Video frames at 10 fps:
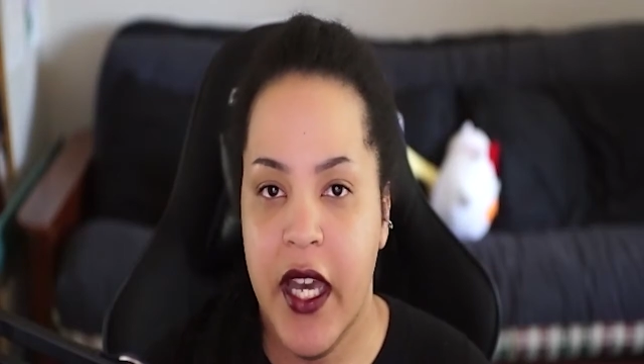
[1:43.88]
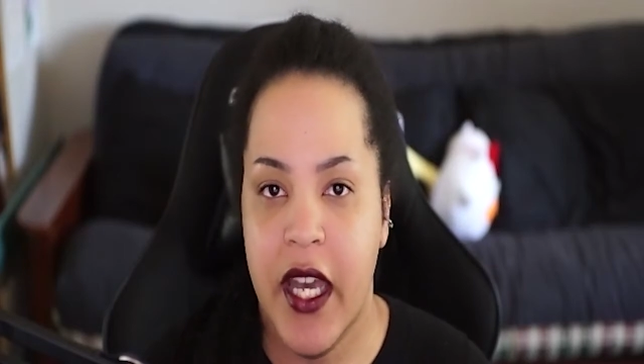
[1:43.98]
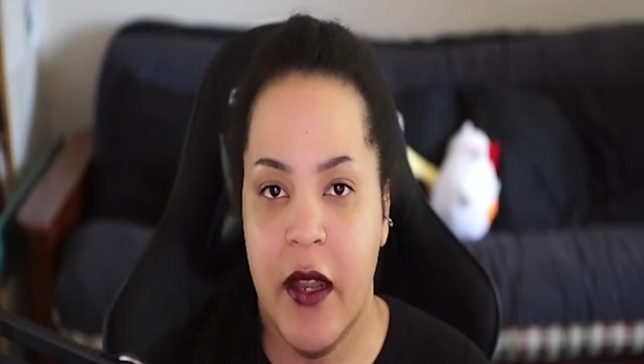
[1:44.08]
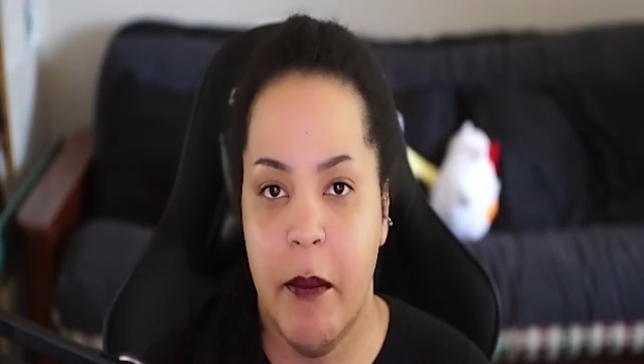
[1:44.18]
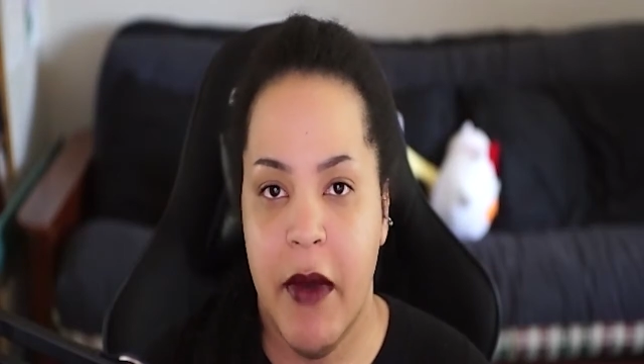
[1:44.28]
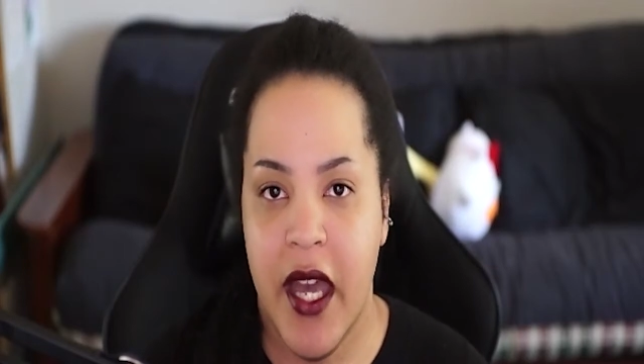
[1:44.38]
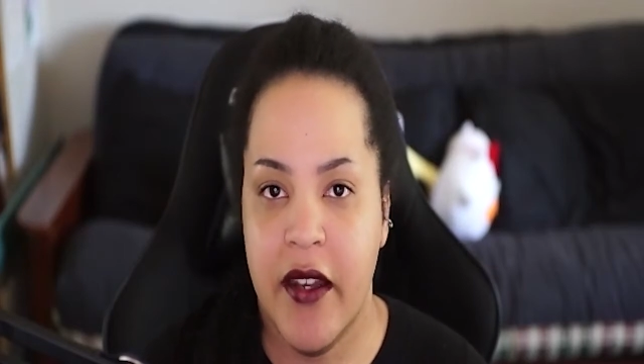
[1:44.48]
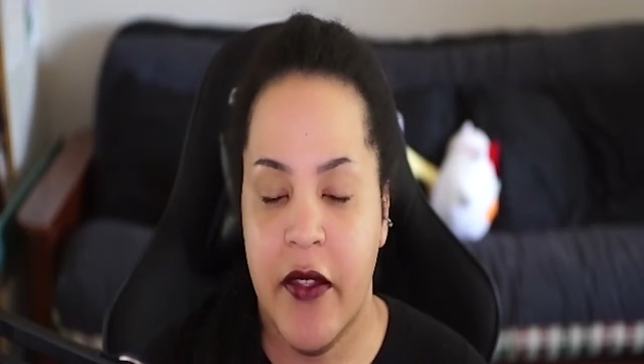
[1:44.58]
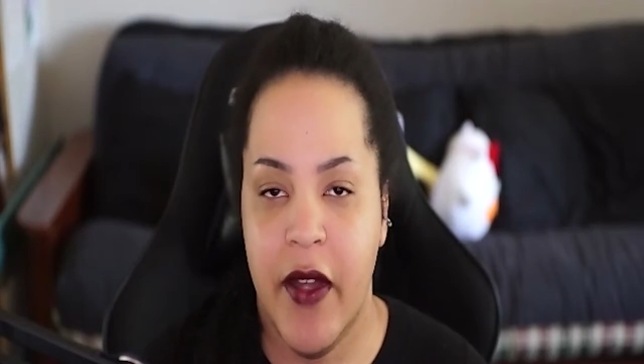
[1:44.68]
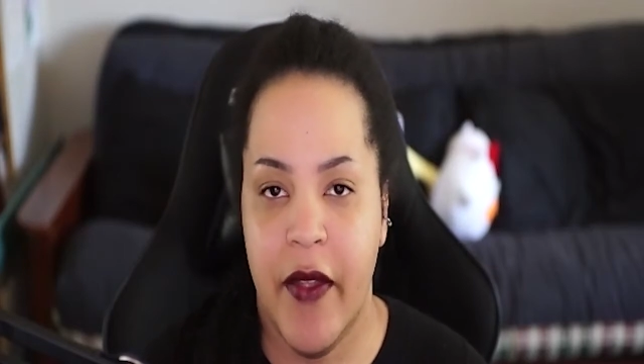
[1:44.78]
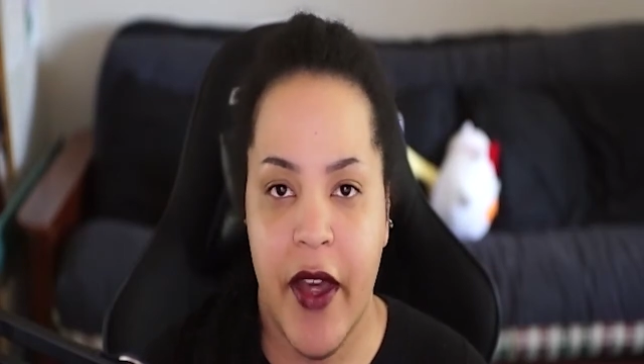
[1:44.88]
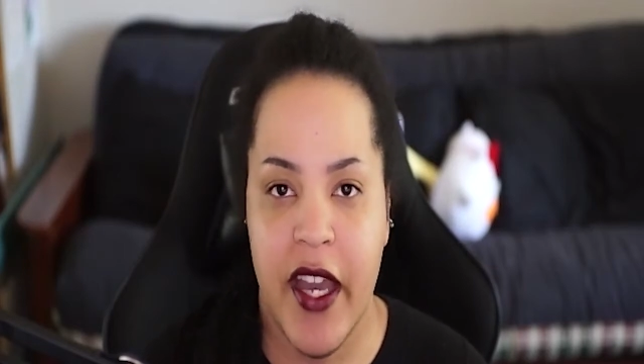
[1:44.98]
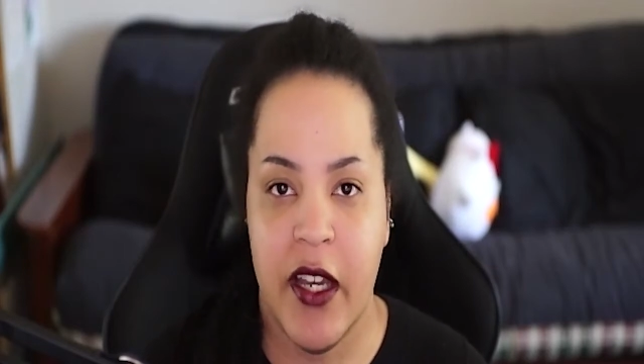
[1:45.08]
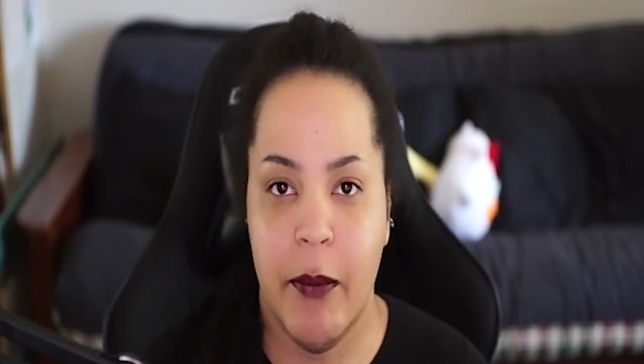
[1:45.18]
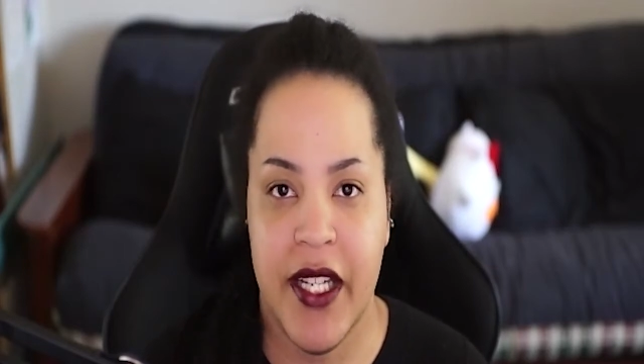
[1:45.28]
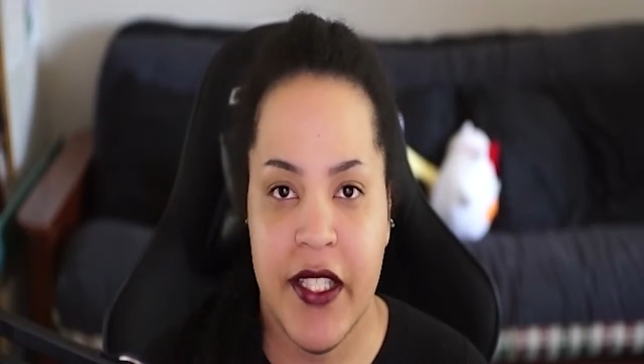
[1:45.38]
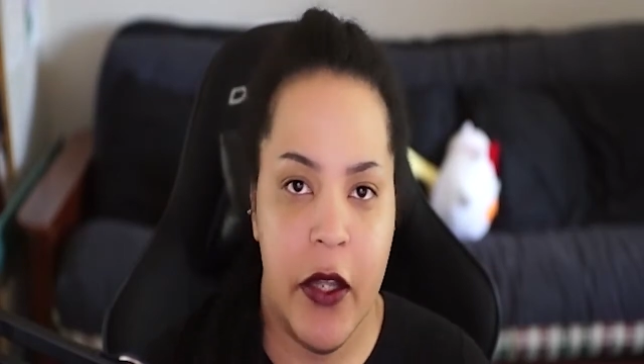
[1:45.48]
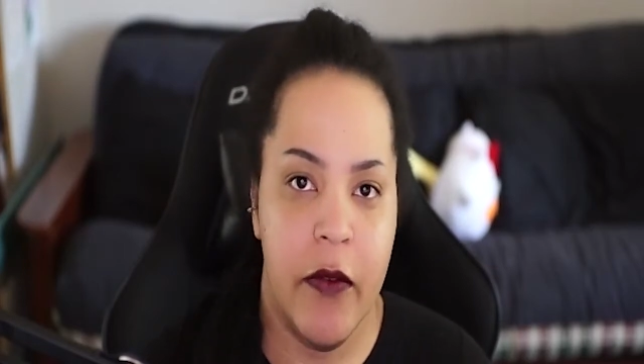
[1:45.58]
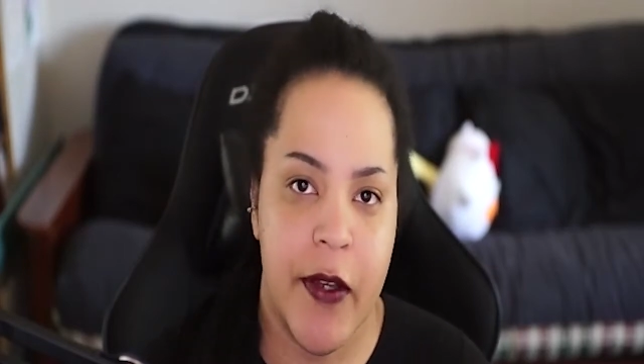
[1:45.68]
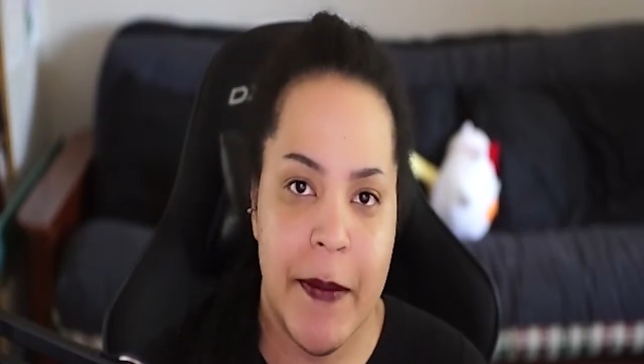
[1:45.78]
it meant that my
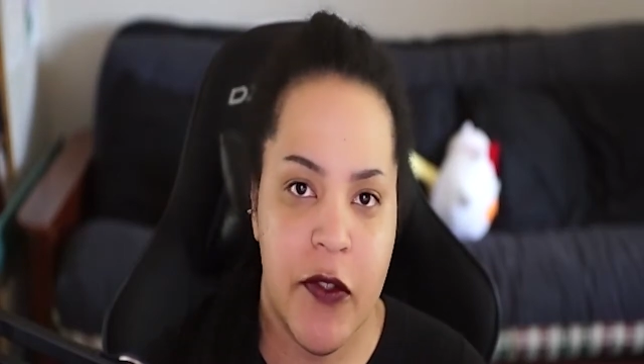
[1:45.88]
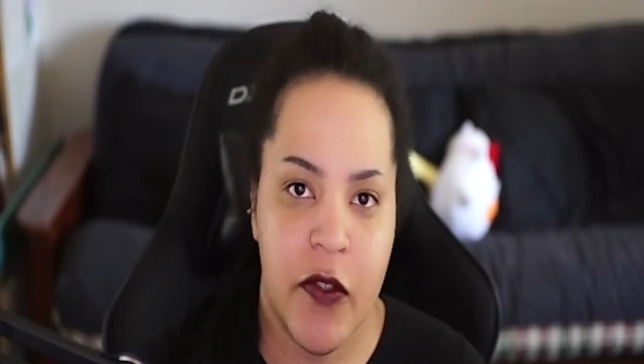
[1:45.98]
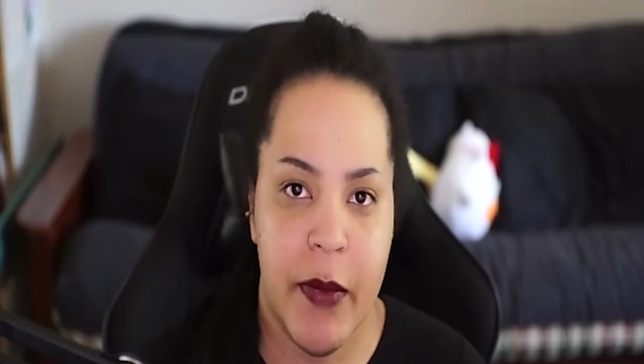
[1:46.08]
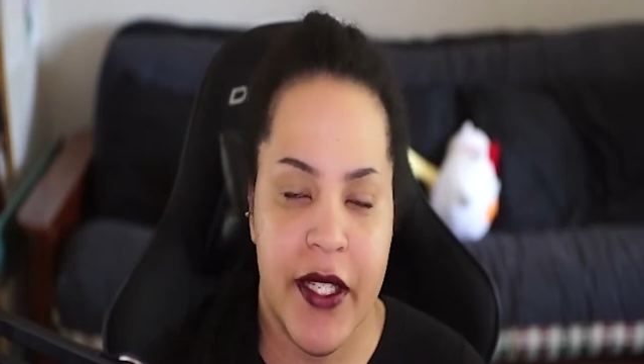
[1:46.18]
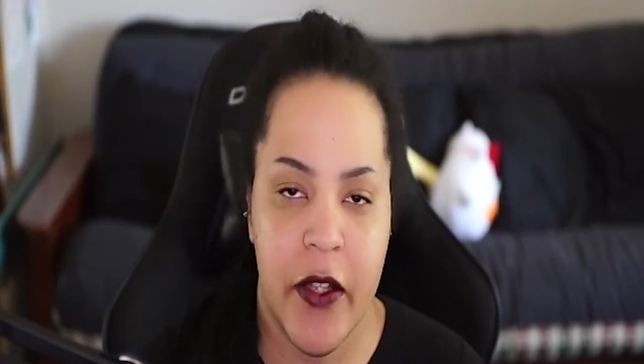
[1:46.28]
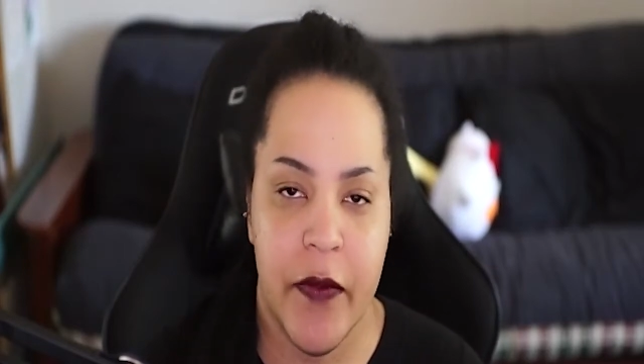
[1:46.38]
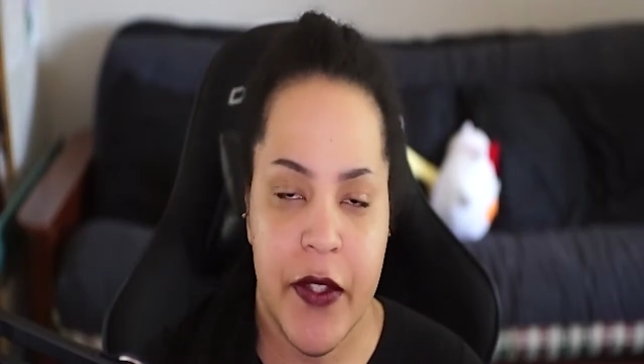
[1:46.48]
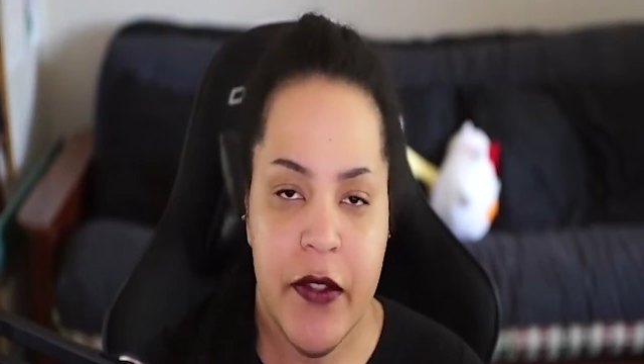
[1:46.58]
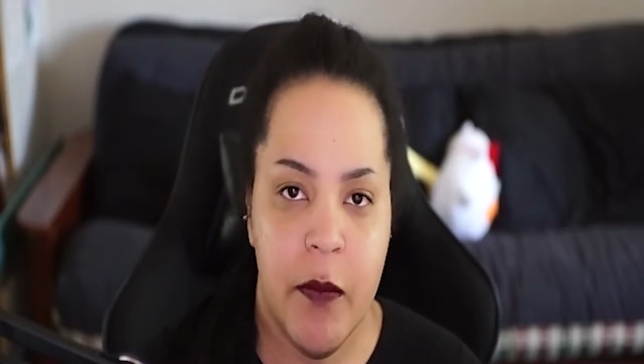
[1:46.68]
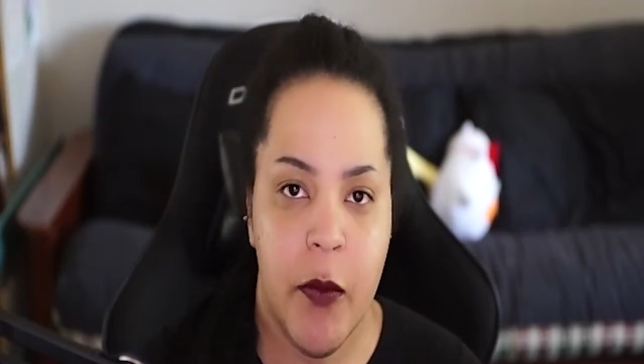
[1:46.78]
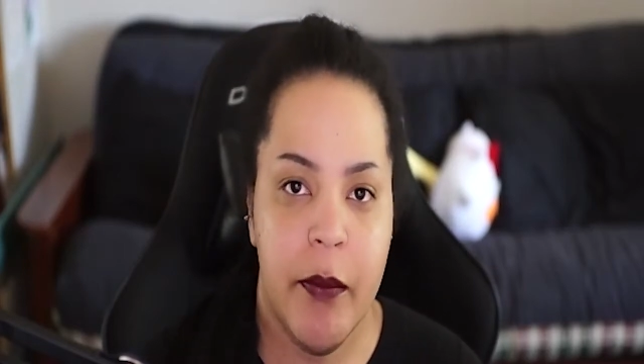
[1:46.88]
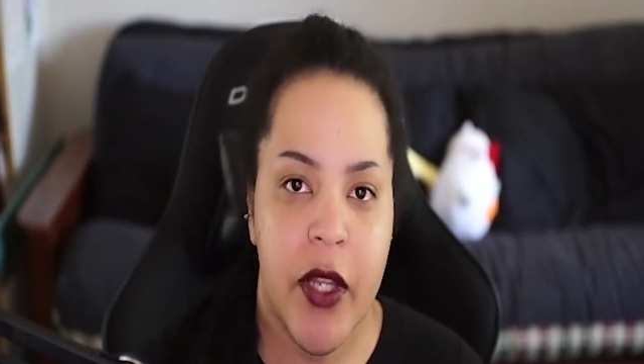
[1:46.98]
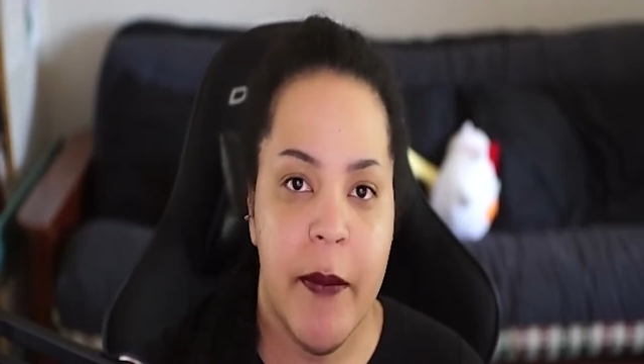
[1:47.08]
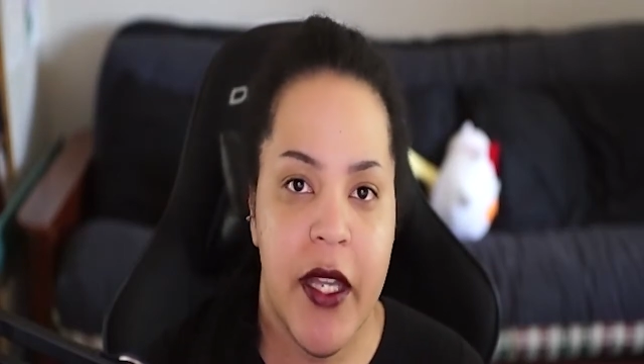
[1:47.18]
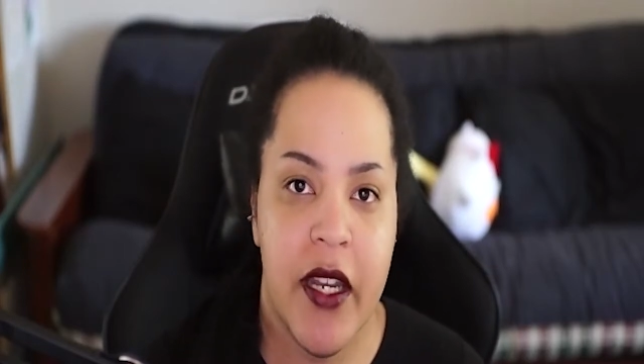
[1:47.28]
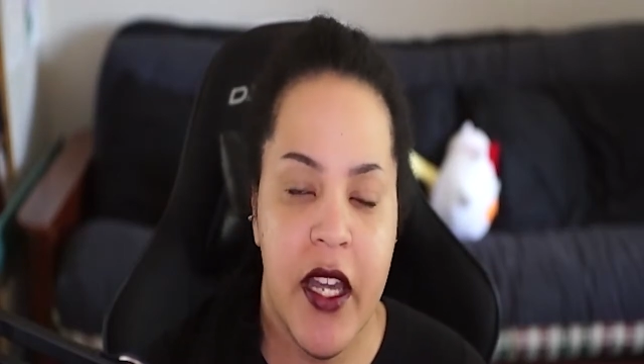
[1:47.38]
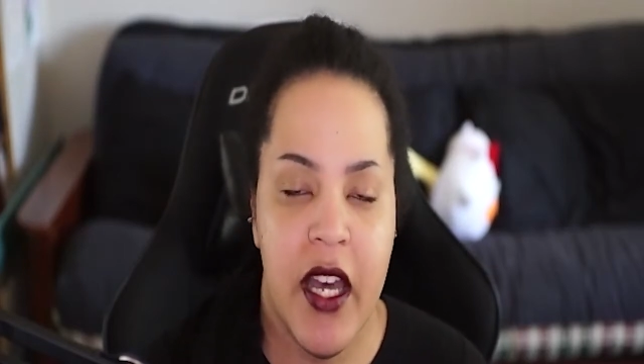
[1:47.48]
self-image and my self-esteem would plummet.